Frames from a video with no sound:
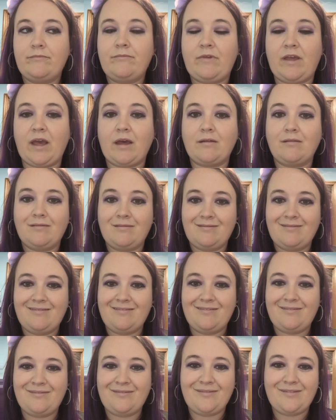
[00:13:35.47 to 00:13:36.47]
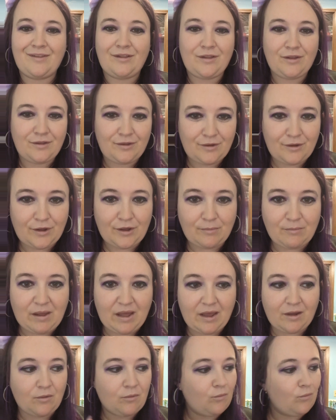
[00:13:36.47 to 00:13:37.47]
Yeah. Come
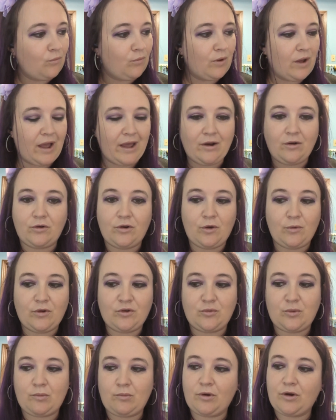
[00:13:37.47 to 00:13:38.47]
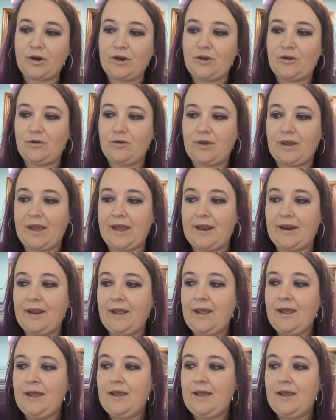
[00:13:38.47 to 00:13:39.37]
back. I don't know which one we're going to do again.